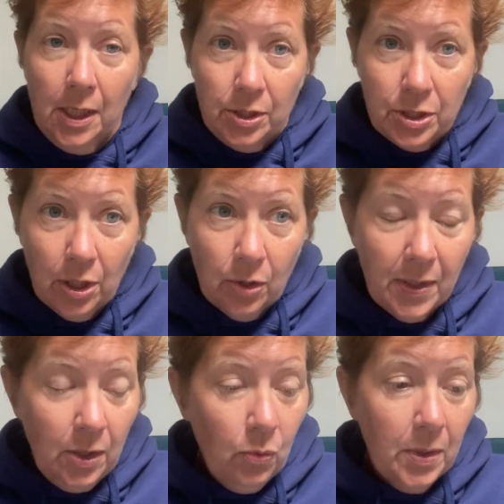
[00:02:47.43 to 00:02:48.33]
So
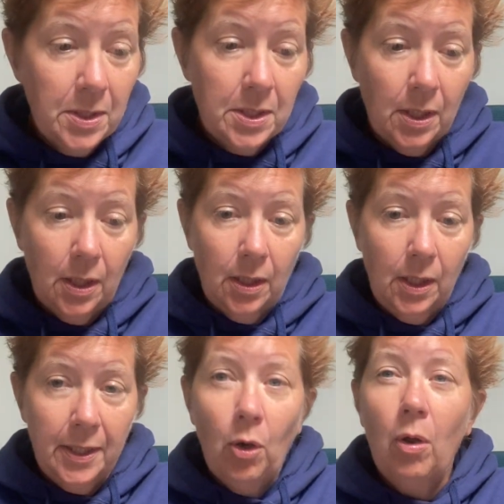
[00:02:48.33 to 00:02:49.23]
it was uh,
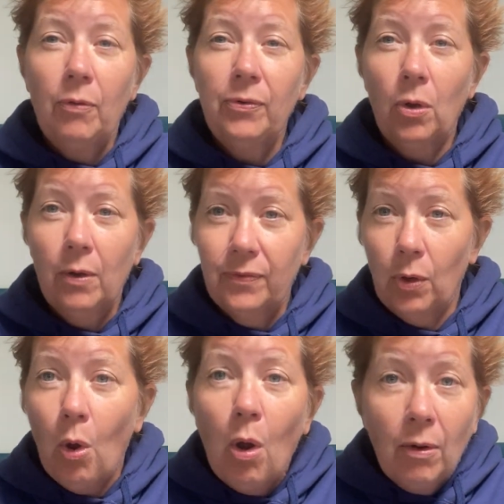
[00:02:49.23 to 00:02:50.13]
an awful,
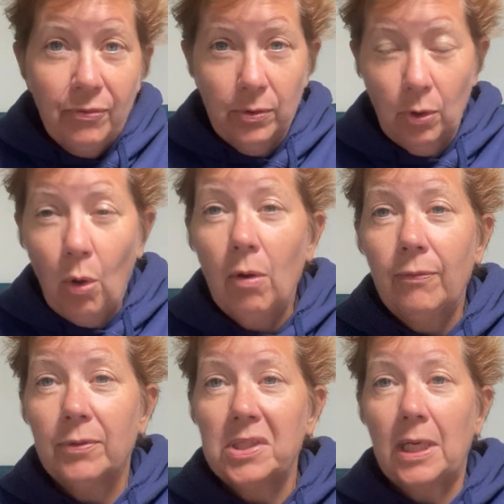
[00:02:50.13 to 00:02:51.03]
awful, awful,
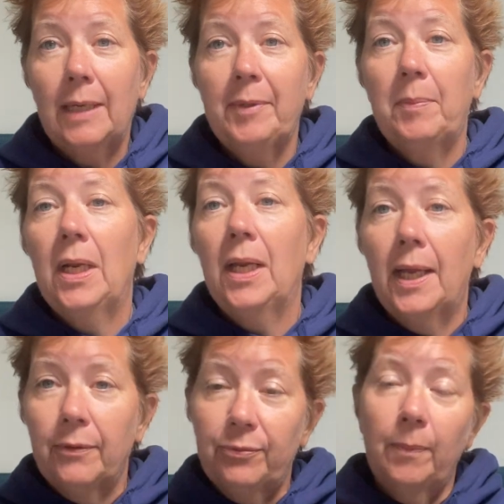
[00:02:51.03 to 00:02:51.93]
awful time in my
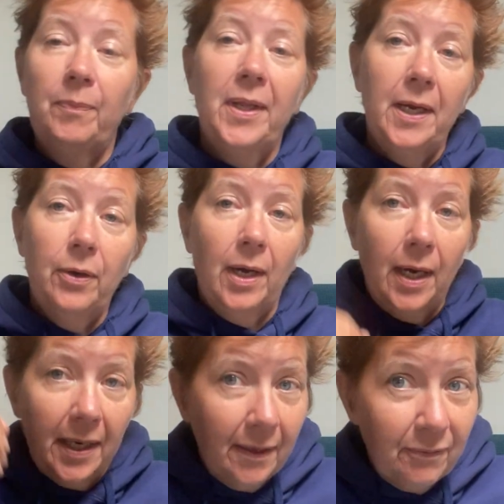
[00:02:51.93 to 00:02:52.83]
life. From there,
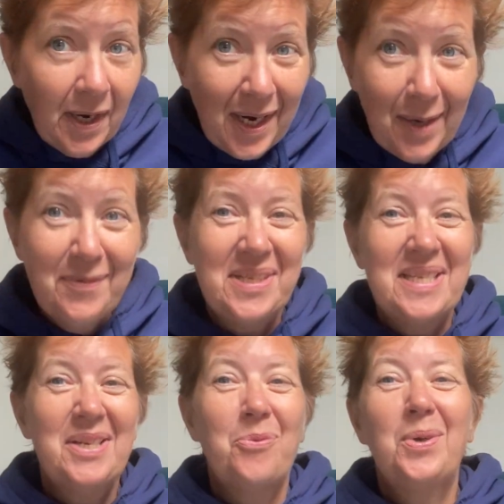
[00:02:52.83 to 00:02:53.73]
I have
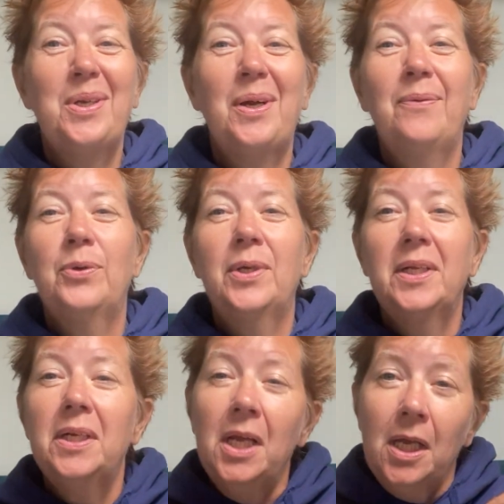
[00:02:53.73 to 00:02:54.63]
obviously recovered
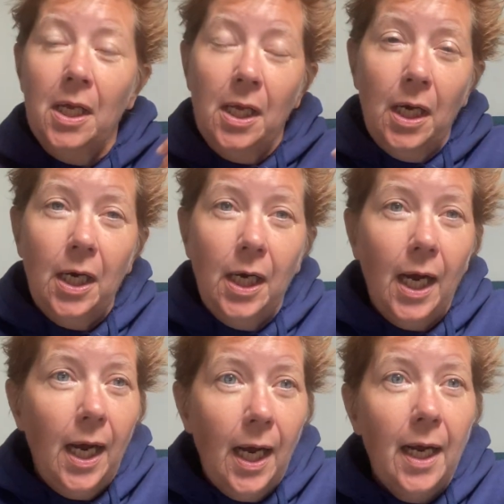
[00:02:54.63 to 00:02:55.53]
and
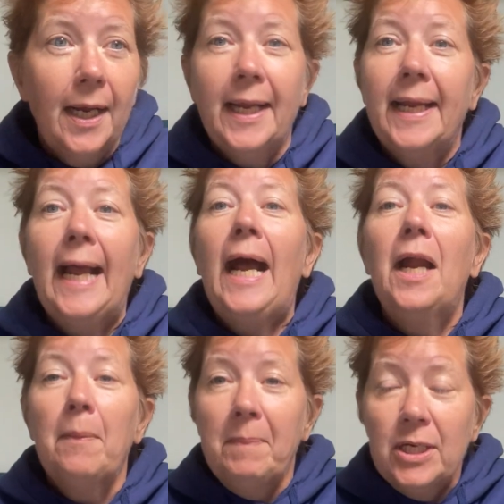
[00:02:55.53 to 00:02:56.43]
uh,
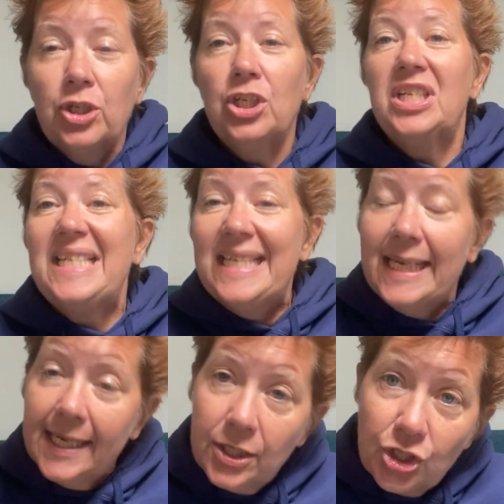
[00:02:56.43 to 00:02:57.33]
on a mission to
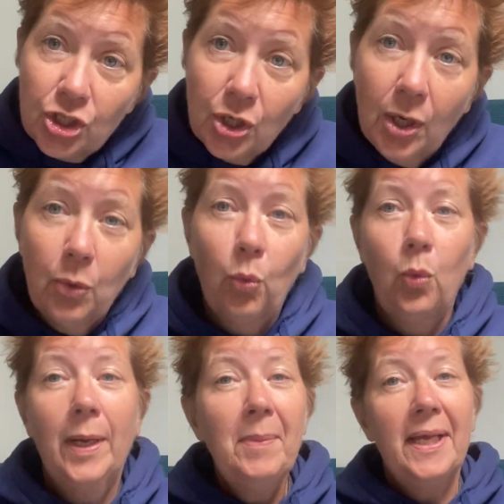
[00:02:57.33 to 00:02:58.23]
teach
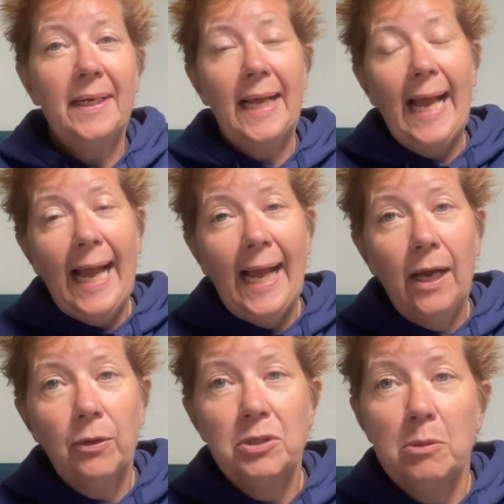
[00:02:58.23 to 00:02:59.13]
women
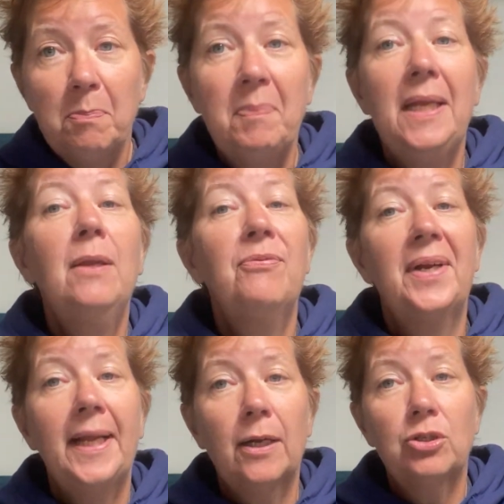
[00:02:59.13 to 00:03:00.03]
how to be
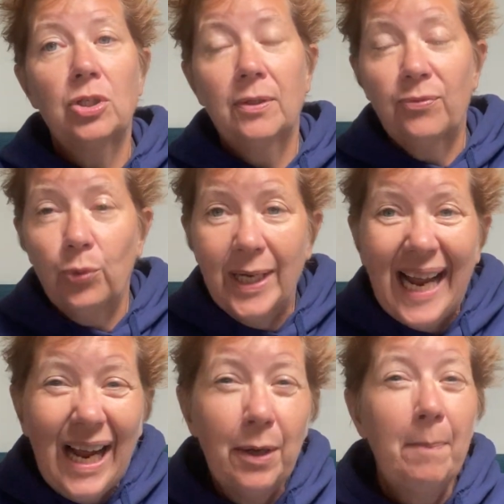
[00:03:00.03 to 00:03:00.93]
financially free,
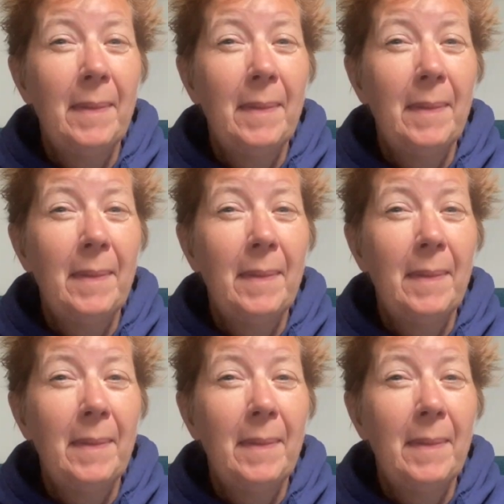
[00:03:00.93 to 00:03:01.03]
how to